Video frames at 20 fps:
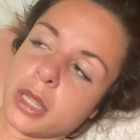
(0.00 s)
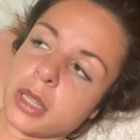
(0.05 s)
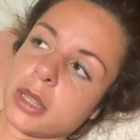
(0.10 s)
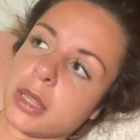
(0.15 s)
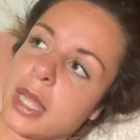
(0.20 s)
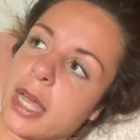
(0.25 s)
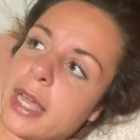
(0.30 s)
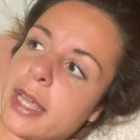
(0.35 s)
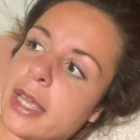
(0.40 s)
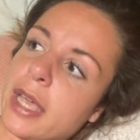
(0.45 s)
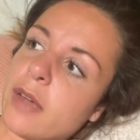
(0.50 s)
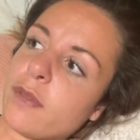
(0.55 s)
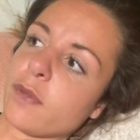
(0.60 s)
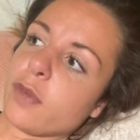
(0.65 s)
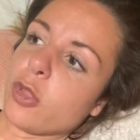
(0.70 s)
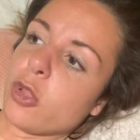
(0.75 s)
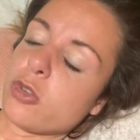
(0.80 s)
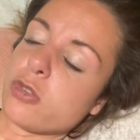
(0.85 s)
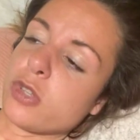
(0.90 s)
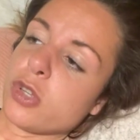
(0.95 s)
Like, and
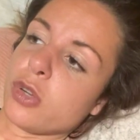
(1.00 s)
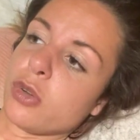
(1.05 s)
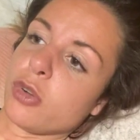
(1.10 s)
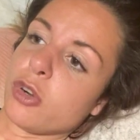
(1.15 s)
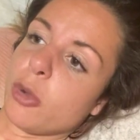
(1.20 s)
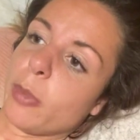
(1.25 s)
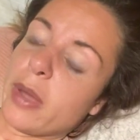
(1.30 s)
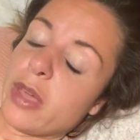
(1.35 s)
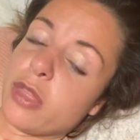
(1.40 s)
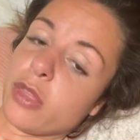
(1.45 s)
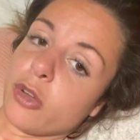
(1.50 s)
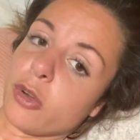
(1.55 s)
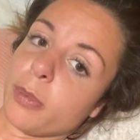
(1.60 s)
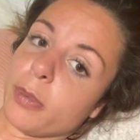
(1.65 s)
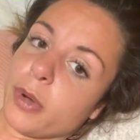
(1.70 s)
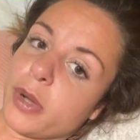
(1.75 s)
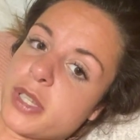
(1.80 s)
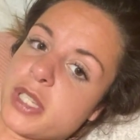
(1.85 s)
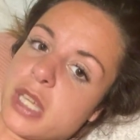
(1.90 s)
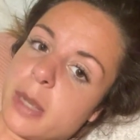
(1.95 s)
for those of you who know, my third
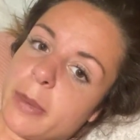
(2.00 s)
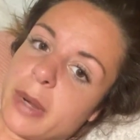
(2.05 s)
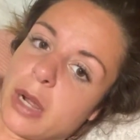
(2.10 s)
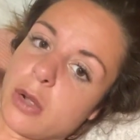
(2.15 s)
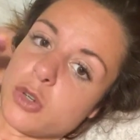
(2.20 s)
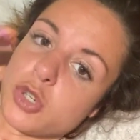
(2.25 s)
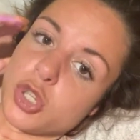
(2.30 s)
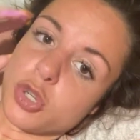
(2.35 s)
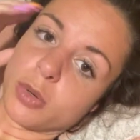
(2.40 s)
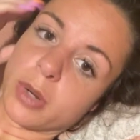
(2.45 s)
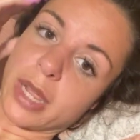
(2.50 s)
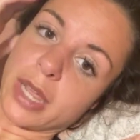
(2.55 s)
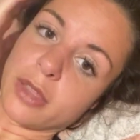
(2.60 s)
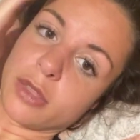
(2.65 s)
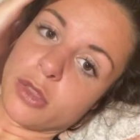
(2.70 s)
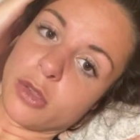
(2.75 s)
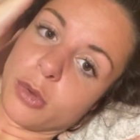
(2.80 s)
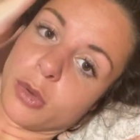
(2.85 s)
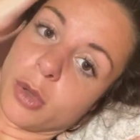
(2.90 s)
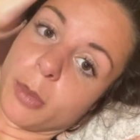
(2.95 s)
book's coming out June
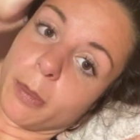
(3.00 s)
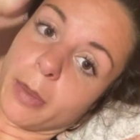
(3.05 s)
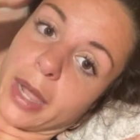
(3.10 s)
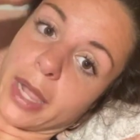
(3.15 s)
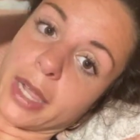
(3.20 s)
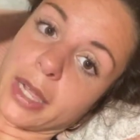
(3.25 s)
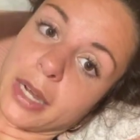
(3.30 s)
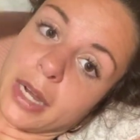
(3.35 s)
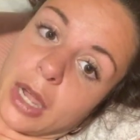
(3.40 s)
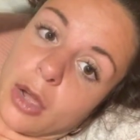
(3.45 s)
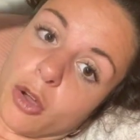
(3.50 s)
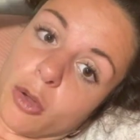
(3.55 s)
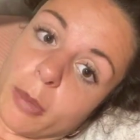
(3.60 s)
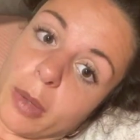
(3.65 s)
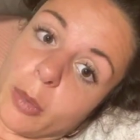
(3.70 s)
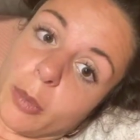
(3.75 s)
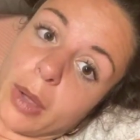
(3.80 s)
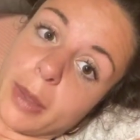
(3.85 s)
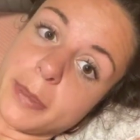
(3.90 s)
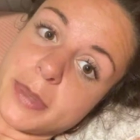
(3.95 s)
8th. You can buy it now on
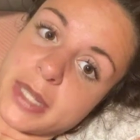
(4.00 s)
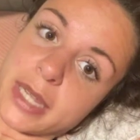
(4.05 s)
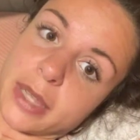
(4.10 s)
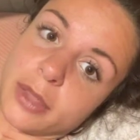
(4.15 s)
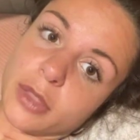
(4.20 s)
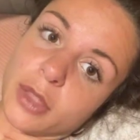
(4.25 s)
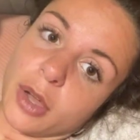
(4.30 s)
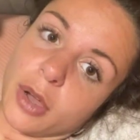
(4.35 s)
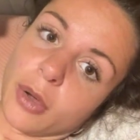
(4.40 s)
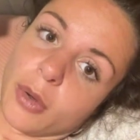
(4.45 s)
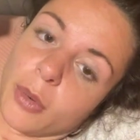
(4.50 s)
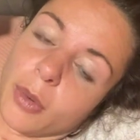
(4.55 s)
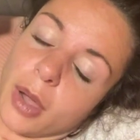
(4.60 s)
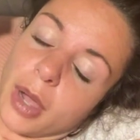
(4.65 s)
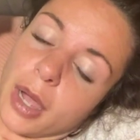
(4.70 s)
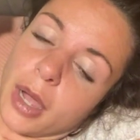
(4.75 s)
my website though.